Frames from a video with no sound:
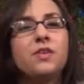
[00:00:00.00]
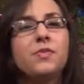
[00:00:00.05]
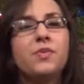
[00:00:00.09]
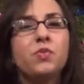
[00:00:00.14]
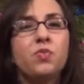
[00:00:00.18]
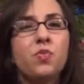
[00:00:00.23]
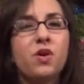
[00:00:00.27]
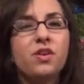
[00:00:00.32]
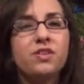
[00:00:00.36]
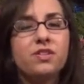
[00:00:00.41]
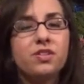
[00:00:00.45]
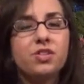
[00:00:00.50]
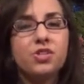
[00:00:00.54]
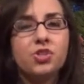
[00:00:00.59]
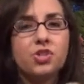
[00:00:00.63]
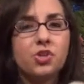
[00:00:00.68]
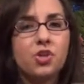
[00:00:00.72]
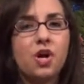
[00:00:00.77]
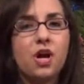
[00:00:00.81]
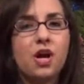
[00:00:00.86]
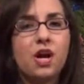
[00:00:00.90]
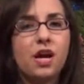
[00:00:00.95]
know, I've been wanting
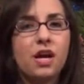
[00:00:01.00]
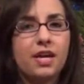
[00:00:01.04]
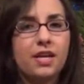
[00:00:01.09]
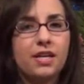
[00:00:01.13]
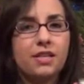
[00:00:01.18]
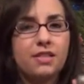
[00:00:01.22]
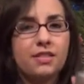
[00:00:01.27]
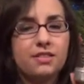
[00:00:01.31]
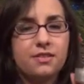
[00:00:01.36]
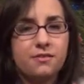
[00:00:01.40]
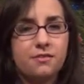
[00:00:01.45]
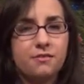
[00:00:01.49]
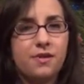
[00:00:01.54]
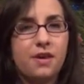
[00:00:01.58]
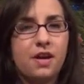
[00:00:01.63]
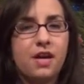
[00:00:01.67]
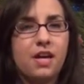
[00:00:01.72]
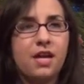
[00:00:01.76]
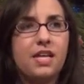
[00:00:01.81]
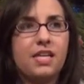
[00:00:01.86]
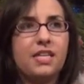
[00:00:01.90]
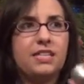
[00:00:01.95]
to try to
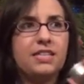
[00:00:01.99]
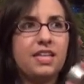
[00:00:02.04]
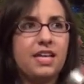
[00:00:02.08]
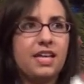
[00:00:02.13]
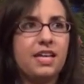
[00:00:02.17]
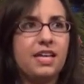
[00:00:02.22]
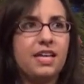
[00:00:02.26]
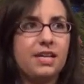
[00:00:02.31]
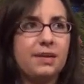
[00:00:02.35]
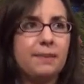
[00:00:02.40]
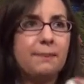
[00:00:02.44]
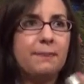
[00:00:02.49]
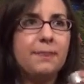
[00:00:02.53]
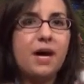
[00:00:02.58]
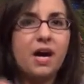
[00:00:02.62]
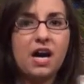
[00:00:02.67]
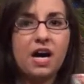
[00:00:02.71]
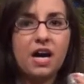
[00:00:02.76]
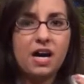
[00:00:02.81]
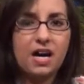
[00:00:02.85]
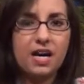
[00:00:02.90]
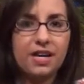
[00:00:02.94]
find a
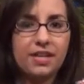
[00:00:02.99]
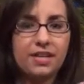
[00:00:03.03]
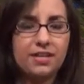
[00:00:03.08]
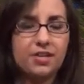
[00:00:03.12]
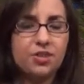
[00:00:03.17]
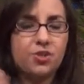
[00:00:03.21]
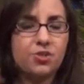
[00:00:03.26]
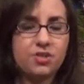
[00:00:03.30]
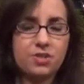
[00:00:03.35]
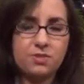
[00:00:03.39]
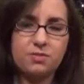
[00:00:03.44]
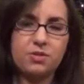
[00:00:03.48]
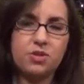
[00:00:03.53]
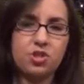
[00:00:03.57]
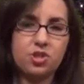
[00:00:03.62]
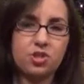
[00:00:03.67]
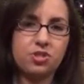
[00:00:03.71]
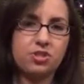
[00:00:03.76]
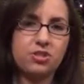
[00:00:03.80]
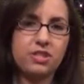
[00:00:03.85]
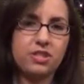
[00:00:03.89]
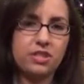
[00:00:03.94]
pine Christmas
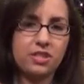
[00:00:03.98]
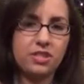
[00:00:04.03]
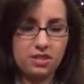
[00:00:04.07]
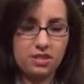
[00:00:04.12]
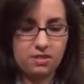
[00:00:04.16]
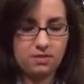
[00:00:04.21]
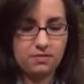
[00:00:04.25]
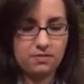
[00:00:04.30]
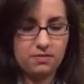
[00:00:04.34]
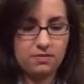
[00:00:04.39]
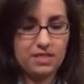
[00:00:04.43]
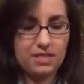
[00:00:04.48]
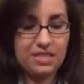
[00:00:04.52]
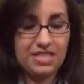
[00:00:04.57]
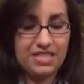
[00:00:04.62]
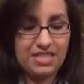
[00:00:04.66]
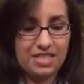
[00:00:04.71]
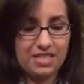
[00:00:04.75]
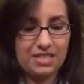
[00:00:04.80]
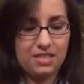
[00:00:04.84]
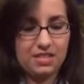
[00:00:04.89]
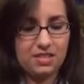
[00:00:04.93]
tree
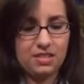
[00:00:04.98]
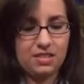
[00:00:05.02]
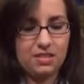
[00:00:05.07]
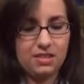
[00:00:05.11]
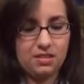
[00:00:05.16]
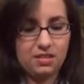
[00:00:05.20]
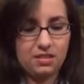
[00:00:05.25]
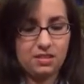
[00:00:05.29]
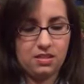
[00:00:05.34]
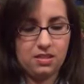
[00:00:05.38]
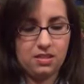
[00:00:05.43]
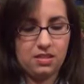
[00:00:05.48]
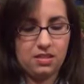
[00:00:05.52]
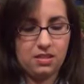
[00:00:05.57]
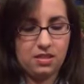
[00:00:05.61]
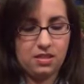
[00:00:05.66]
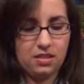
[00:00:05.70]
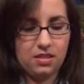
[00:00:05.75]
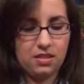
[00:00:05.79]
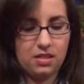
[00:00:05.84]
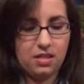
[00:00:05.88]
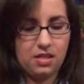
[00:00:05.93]
scented
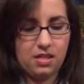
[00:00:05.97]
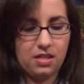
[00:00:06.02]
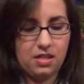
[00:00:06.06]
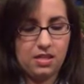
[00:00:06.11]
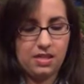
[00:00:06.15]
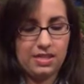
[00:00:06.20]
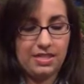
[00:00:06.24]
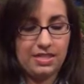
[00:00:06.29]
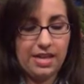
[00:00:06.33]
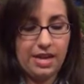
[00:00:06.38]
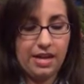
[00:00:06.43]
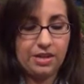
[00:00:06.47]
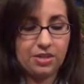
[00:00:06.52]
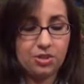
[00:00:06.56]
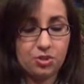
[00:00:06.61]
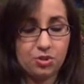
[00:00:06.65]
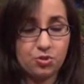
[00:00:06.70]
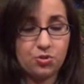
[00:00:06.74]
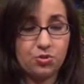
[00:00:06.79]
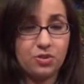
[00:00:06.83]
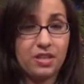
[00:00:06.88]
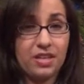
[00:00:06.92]
uh,
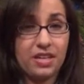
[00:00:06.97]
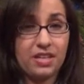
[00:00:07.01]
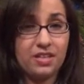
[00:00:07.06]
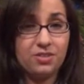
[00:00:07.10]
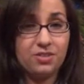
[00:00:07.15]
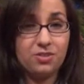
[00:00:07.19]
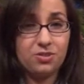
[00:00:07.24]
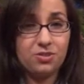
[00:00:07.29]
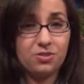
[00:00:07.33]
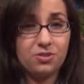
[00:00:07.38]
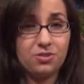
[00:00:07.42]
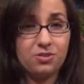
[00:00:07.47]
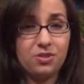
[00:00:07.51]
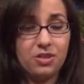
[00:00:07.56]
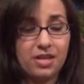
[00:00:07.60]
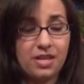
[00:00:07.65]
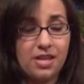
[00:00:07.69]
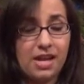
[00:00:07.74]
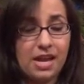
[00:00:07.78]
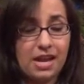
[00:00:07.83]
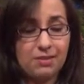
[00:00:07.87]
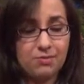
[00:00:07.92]
natural candle.
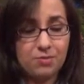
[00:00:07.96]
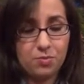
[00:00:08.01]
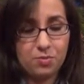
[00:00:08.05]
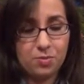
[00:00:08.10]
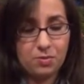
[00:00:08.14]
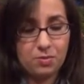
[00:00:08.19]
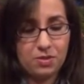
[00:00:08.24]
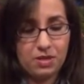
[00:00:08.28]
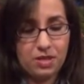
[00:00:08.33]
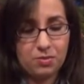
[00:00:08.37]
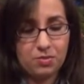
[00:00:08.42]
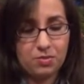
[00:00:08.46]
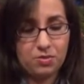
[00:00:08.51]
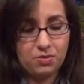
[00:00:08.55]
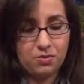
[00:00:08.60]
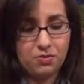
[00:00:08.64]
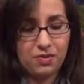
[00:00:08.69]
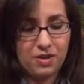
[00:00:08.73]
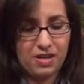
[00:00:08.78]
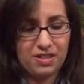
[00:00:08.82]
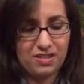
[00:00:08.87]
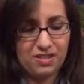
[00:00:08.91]
And I've only been able to
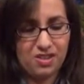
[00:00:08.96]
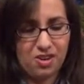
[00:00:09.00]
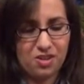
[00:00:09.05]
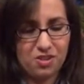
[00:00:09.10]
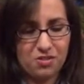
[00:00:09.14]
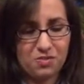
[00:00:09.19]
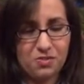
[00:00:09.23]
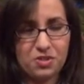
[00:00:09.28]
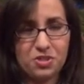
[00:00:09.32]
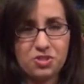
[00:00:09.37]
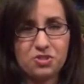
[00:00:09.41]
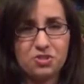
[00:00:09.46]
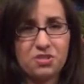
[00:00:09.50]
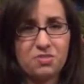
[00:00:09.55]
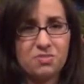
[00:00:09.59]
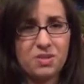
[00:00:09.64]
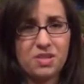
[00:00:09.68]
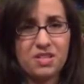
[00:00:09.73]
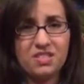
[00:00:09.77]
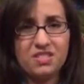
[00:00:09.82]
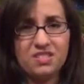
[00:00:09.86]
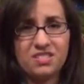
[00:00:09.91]
find the artificial
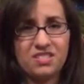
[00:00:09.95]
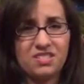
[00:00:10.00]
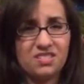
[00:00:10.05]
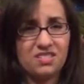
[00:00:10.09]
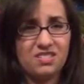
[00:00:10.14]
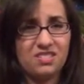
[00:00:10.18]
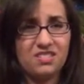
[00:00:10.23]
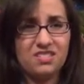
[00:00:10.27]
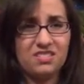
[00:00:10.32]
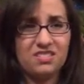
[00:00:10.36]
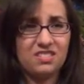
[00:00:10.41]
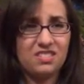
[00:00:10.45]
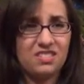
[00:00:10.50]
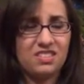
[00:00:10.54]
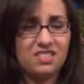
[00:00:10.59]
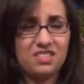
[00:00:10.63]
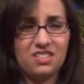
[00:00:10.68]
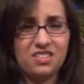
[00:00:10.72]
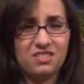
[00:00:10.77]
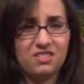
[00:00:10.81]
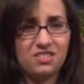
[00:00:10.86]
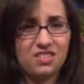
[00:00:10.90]
smells and,
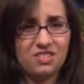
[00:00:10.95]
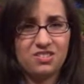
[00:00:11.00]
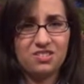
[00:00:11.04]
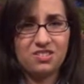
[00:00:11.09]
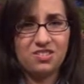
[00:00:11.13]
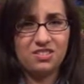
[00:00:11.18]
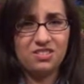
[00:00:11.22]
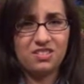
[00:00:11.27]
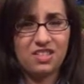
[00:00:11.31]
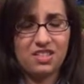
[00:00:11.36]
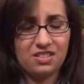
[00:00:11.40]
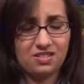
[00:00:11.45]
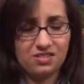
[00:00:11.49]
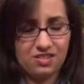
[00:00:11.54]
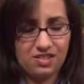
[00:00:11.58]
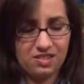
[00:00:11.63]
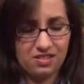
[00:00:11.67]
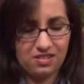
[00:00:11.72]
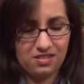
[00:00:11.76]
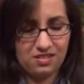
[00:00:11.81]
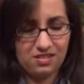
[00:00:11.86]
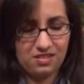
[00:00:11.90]
you know, those aren't that
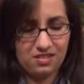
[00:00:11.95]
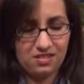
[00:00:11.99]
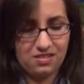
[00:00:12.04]
great.